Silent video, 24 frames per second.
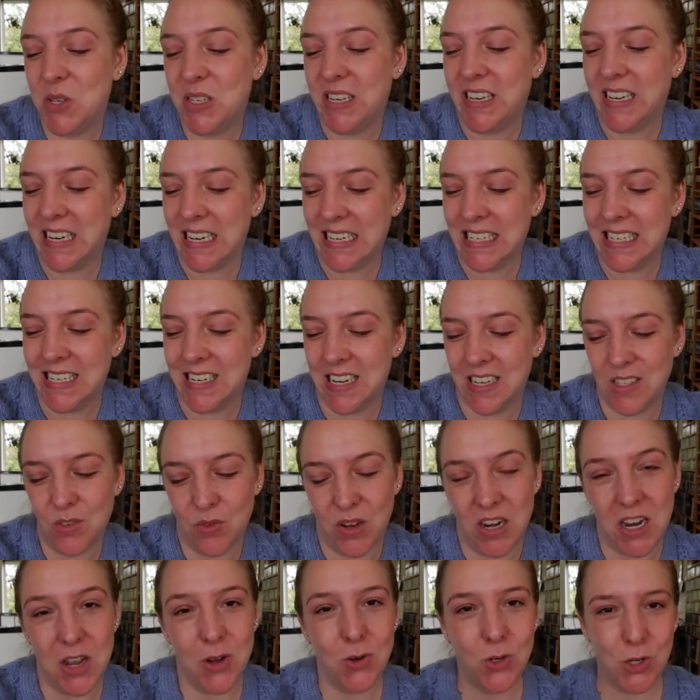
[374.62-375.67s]
using it in today's
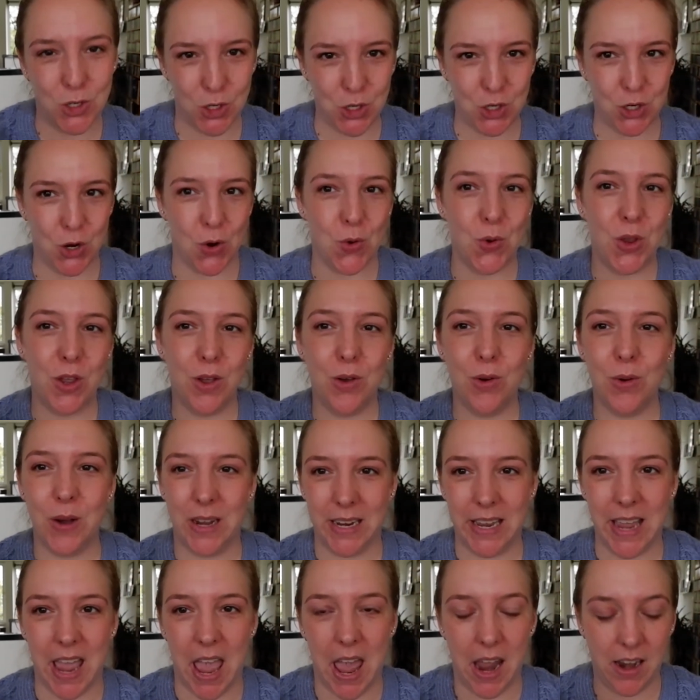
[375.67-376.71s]
video to show you
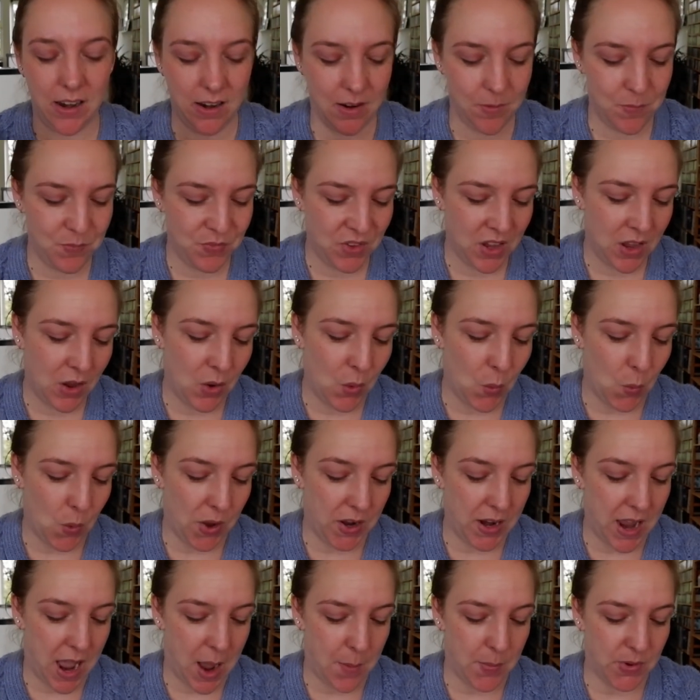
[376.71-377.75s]
again
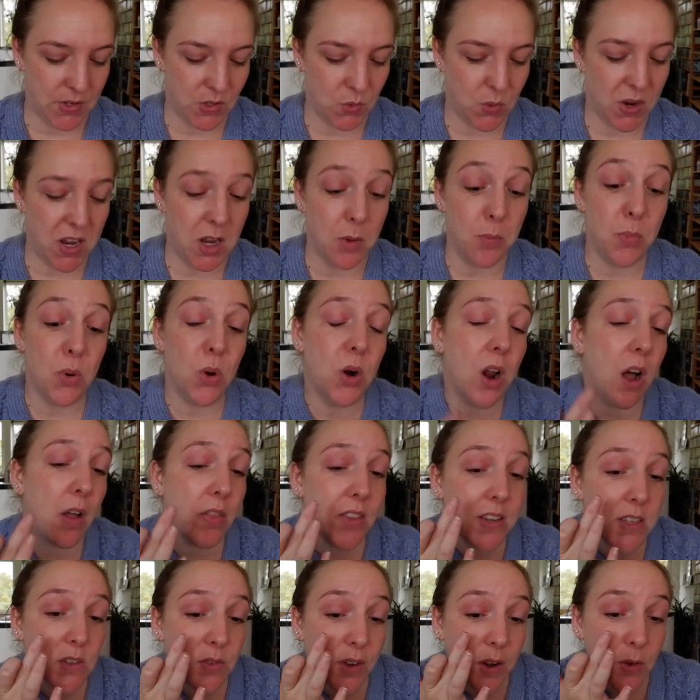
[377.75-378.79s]
what happens when you put on
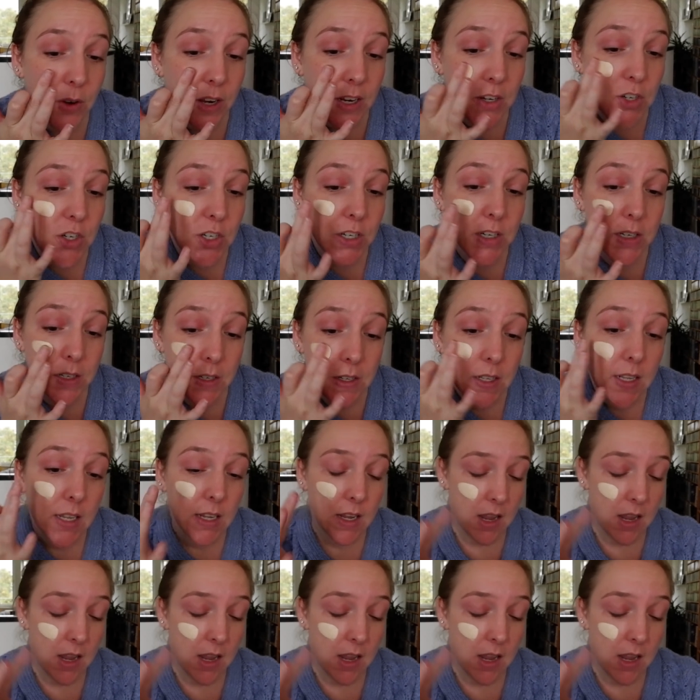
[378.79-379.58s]
this foundation.